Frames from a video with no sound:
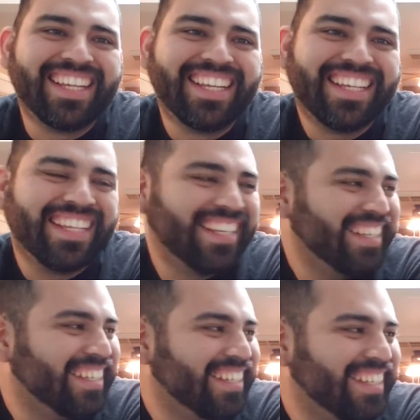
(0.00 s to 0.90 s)

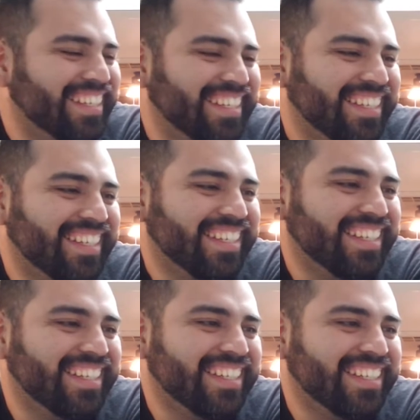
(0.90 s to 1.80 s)

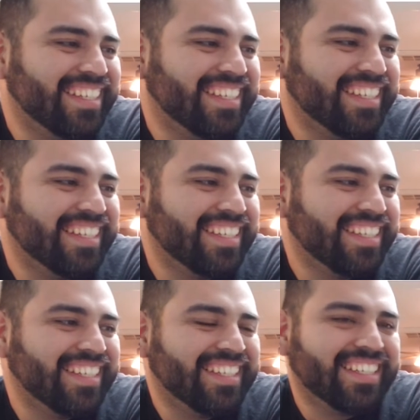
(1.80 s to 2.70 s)

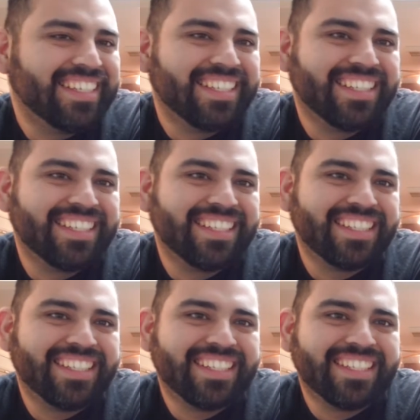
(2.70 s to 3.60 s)

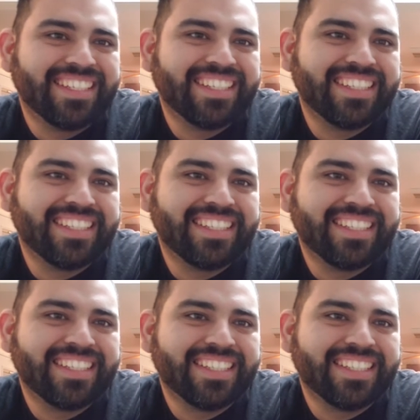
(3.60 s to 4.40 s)
[no speech]